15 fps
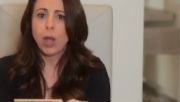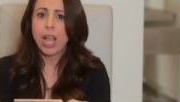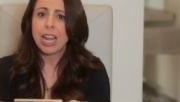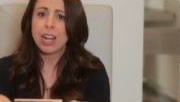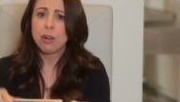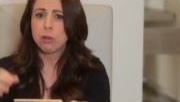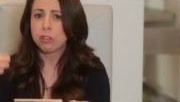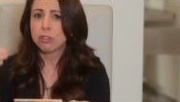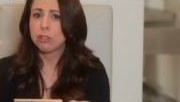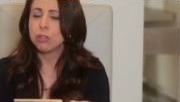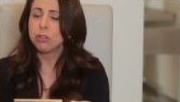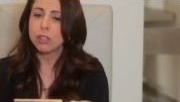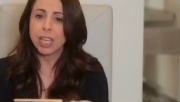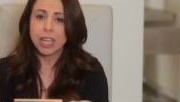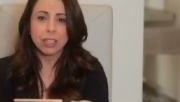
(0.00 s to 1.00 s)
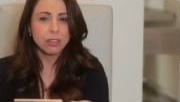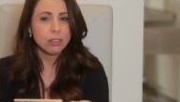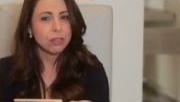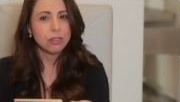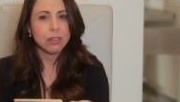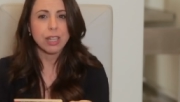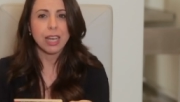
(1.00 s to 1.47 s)
while I was too young to
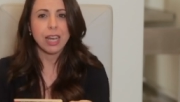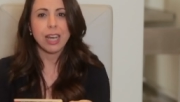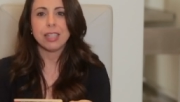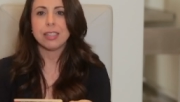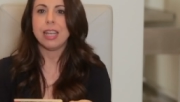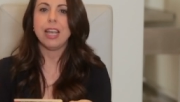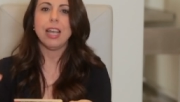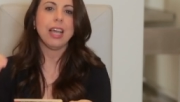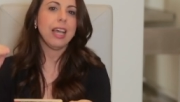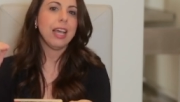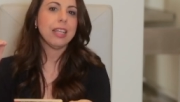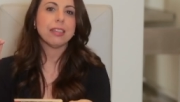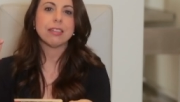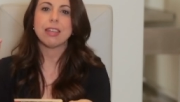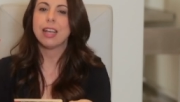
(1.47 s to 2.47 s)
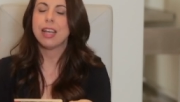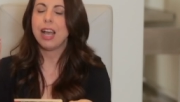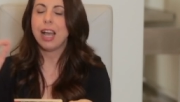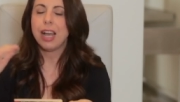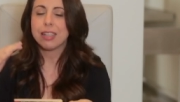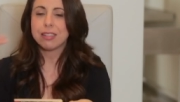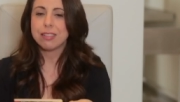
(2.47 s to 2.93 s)
do that and
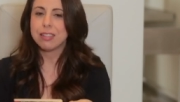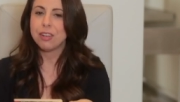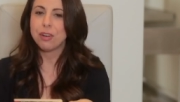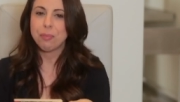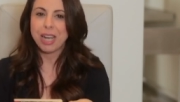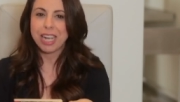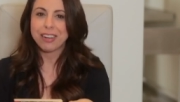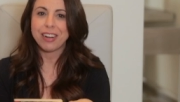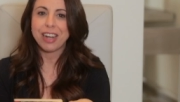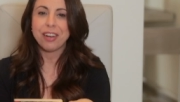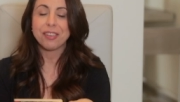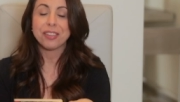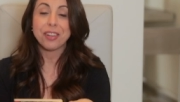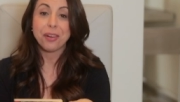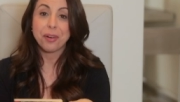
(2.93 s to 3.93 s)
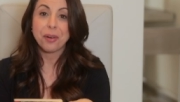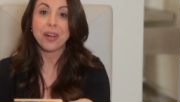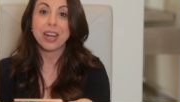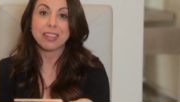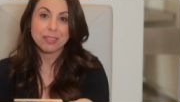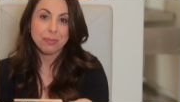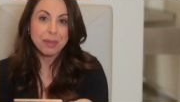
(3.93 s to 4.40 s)
I had zero background
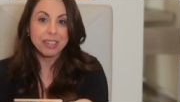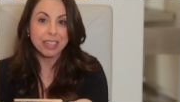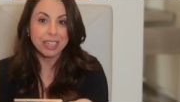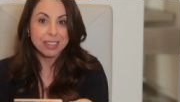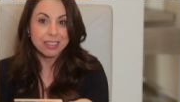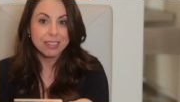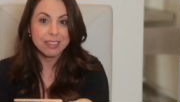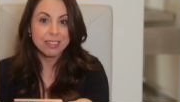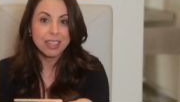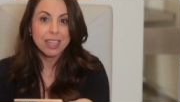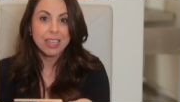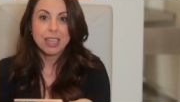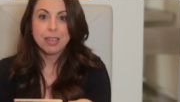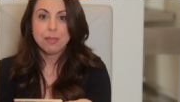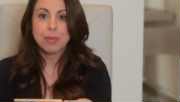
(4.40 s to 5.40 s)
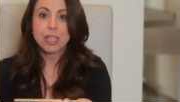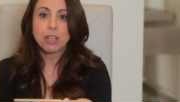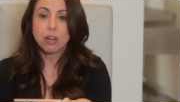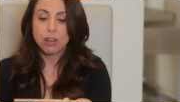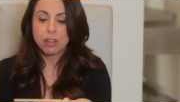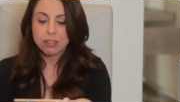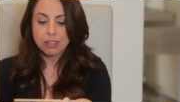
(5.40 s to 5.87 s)
or experience
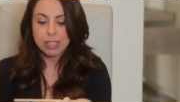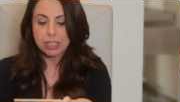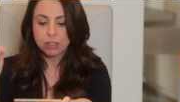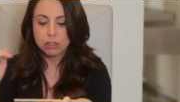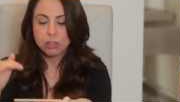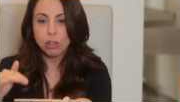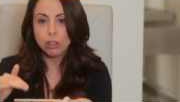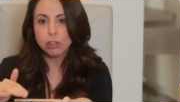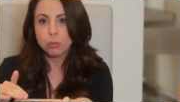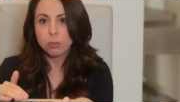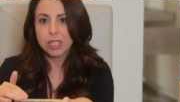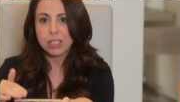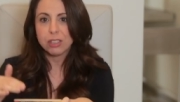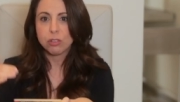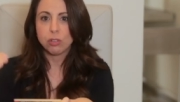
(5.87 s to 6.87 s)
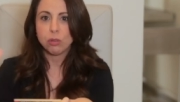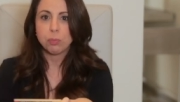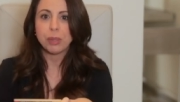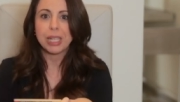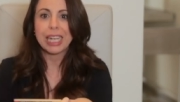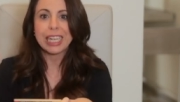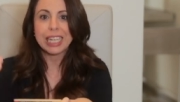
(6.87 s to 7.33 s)
because it taught me to
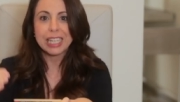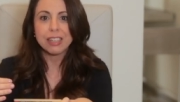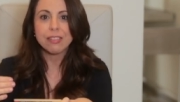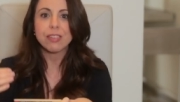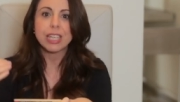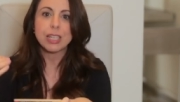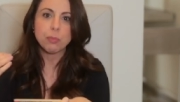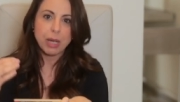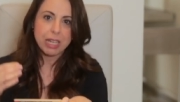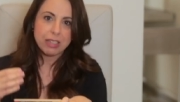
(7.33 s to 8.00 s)
believe in